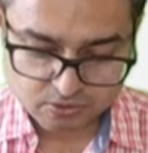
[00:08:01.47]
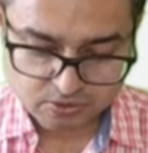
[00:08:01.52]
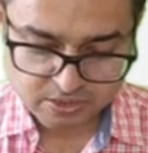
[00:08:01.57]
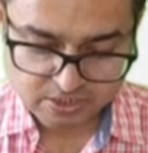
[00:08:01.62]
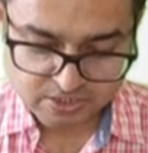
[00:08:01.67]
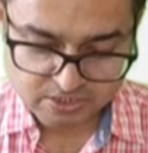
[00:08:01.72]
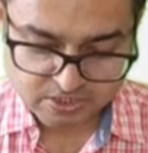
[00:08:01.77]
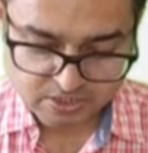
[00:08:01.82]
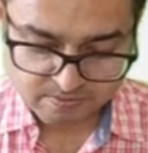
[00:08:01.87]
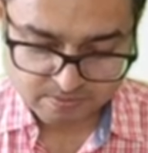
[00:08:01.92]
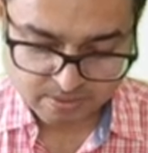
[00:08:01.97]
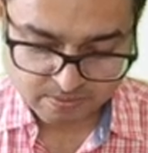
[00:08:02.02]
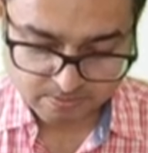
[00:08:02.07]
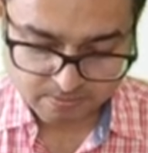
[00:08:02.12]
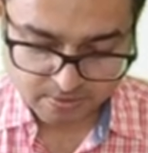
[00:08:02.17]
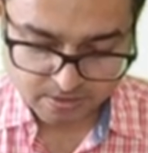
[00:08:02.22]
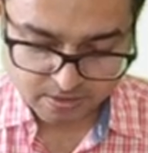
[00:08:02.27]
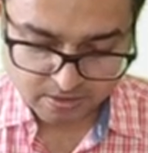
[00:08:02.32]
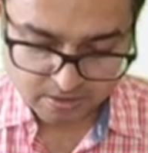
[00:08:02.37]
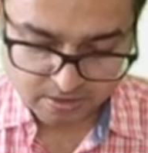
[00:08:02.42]
just
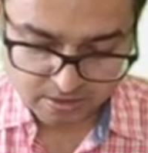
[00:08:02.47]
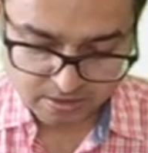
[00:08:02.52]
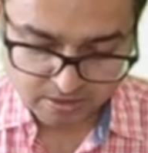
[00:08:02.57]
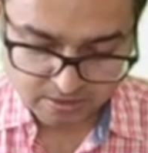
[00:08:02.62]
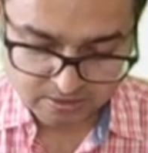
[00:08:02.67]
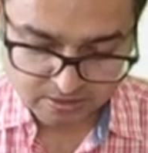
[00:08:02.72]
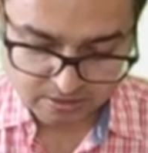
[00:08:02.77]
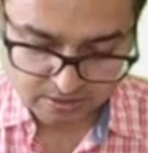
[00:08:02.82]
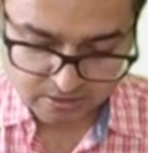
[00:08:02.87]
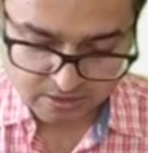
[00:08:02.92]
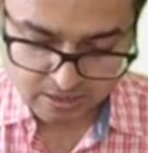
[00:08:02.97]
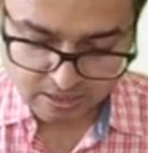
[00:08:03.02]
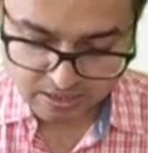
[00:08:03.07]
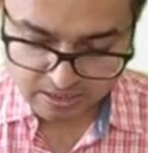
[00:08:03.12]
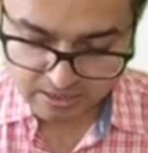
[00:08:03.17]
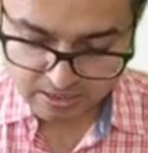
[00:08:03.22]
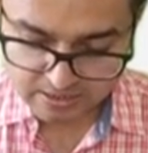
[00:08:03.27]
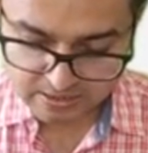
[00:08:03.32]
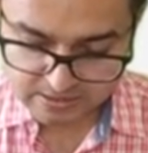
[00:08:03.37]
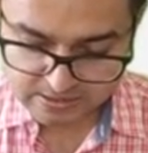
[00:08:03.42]
remember, the
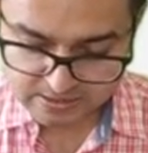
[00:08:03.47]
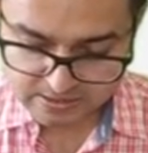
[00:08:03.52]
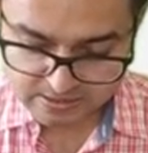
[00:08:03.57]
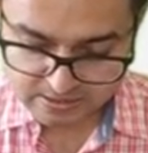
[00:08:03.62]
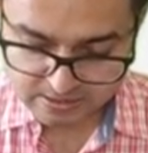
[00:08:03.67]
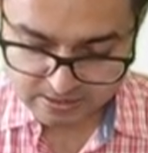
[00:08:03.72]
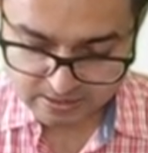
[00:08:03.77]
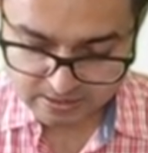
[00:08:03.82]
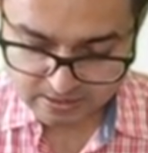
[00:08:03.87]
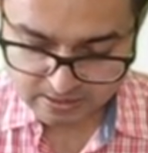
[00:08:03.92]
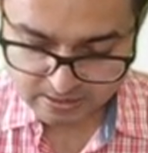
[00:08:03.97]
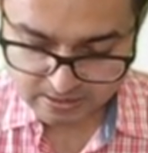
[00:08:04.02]
thickness